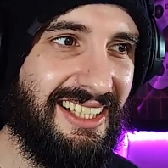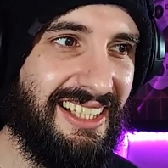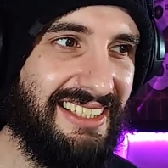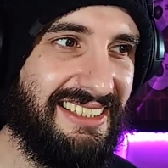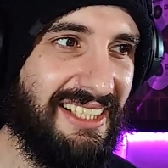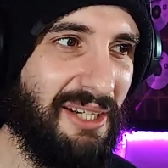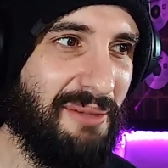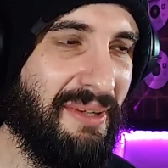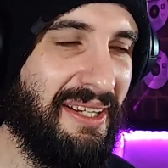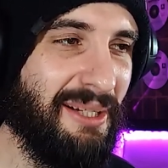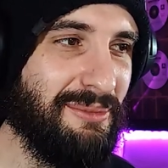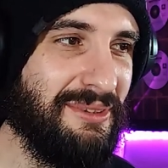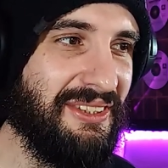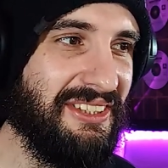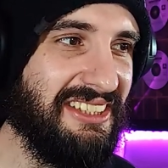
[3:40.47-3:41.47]
Is she gonna wake
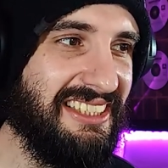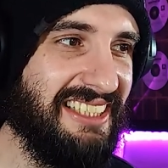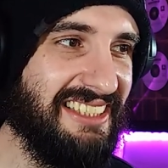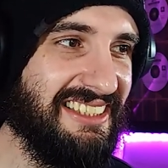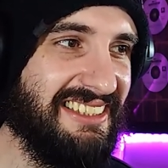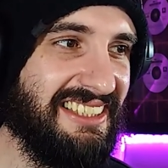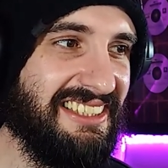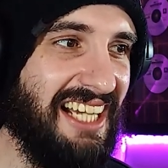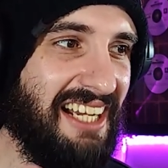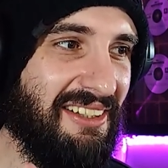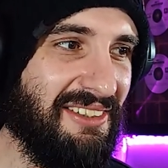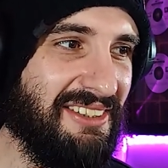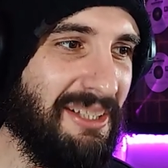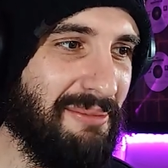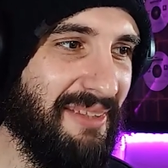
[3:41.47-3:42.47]
up? She needs to change this channel
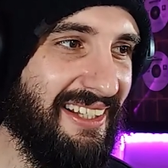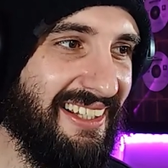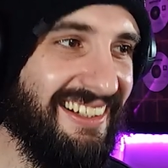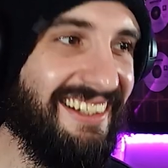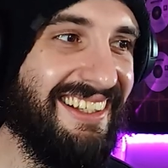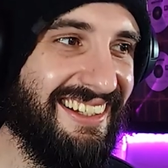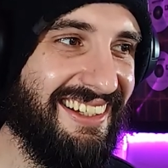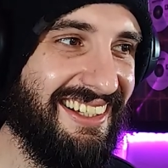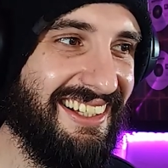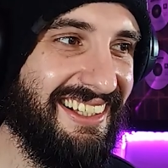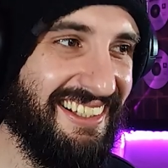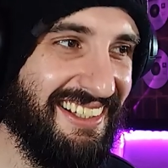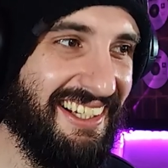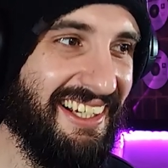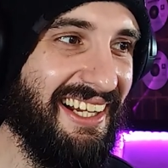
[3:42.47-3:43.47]
or something.
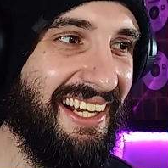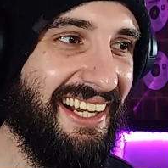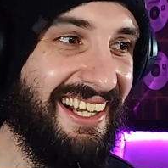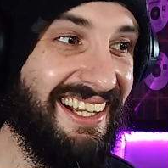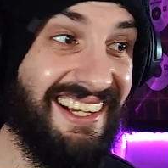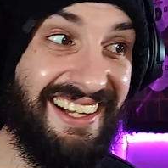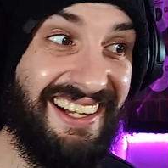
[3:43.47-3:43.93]
Yeah.